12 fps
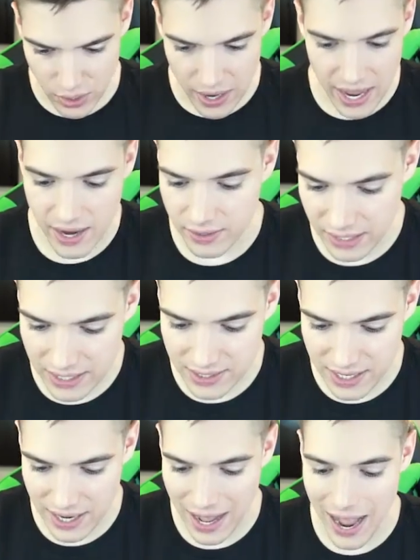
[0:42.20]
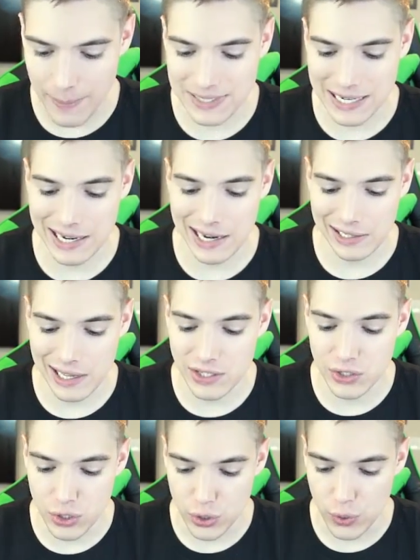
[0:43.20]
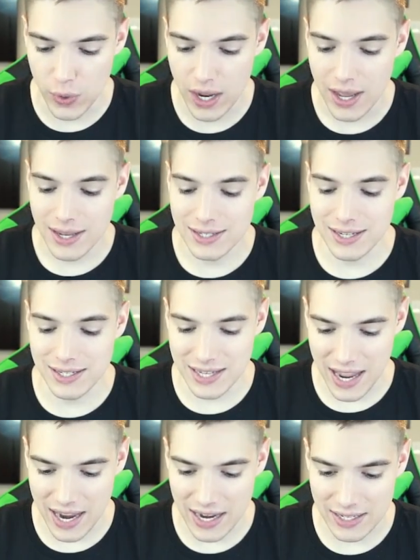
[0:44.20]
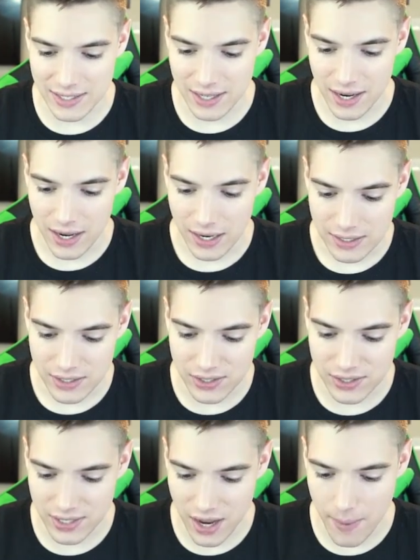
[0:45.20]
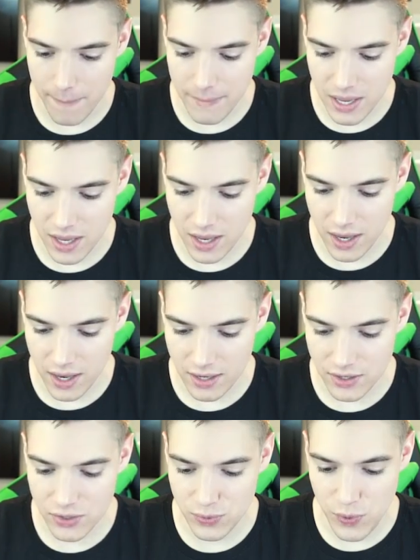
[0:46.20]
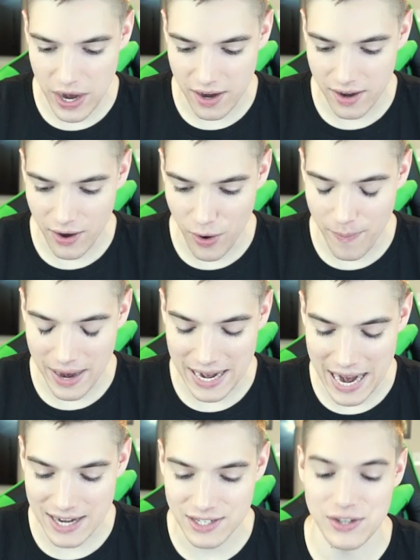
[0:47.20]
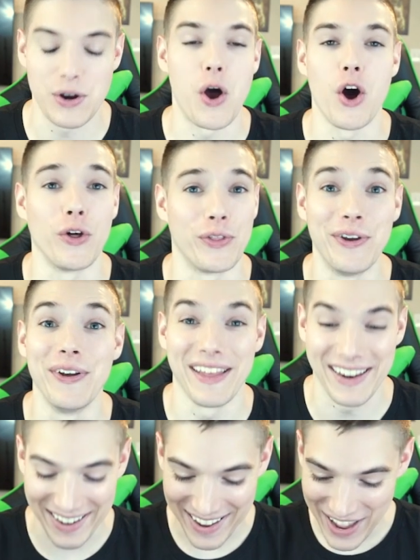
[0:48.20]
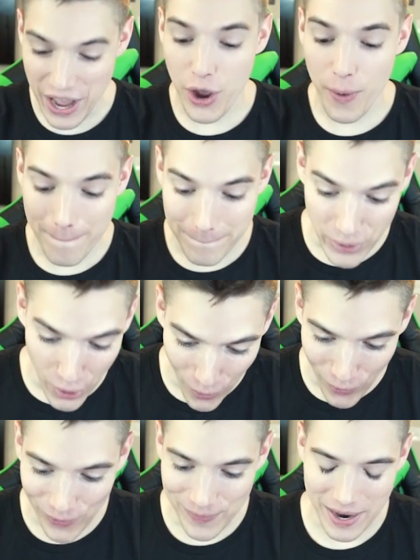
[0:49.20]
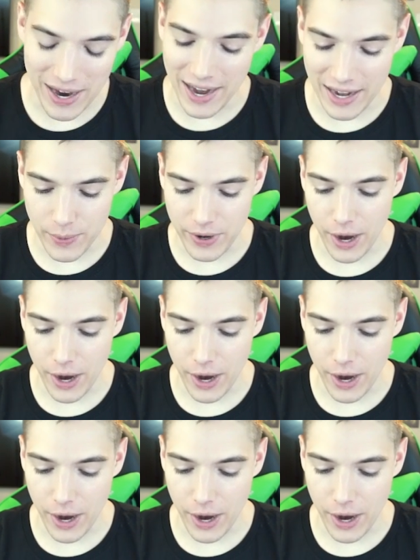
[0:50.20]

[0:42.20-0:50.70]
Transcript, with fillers: go ahead, let's get hopped in, and let's do today's summons. Where, oh my gosh, they're like boom. All right, here we